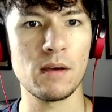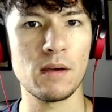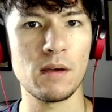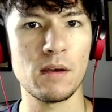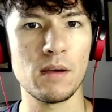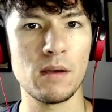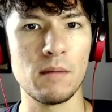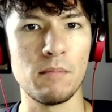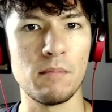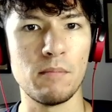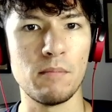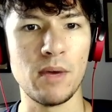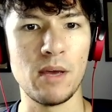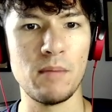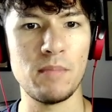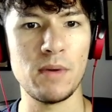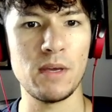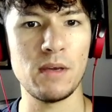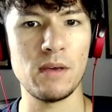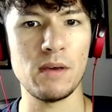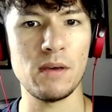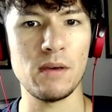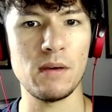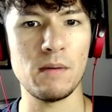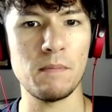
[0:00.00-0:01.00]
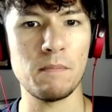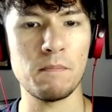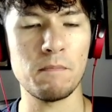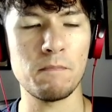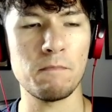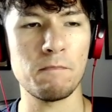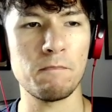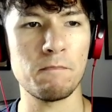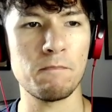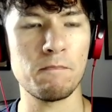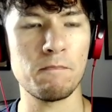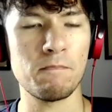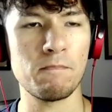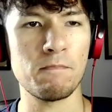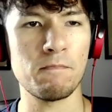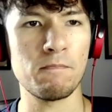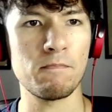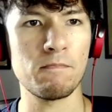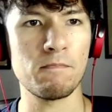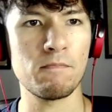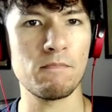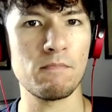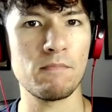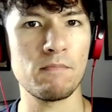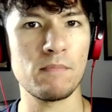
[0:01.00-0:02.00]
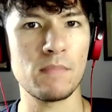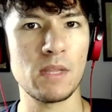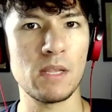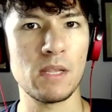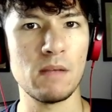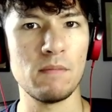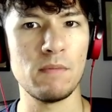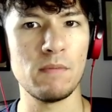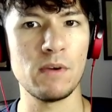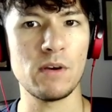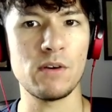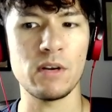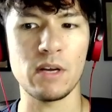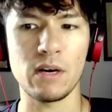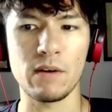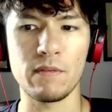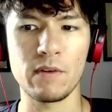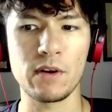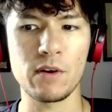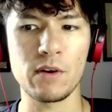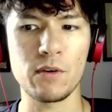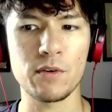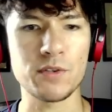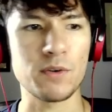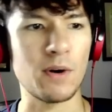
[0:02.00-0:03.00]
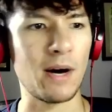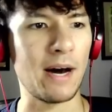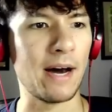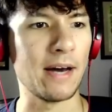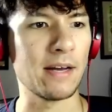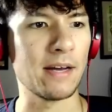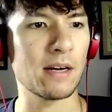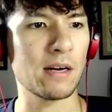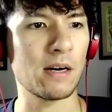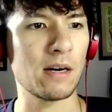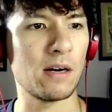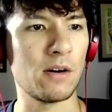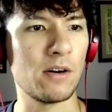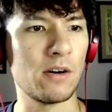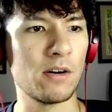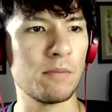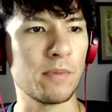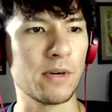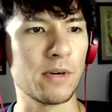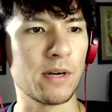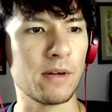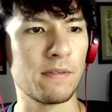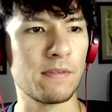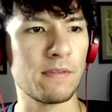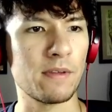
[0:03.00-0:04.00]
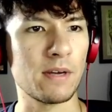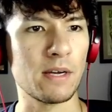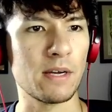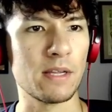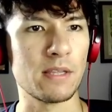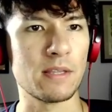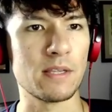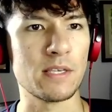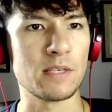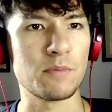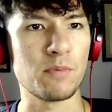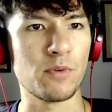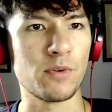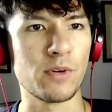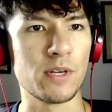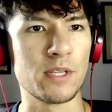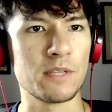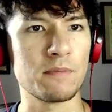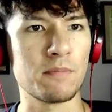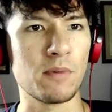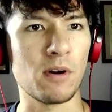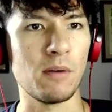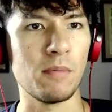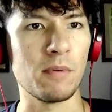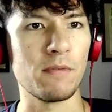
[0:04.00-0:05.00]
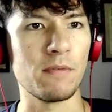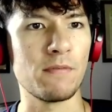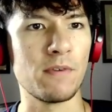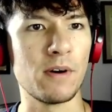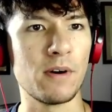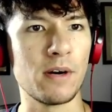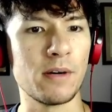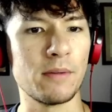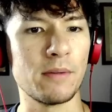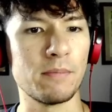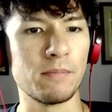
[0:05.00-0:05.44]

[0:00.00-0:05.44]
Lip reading: Maybe you could also hide a card, but I think at this point it's probably fine.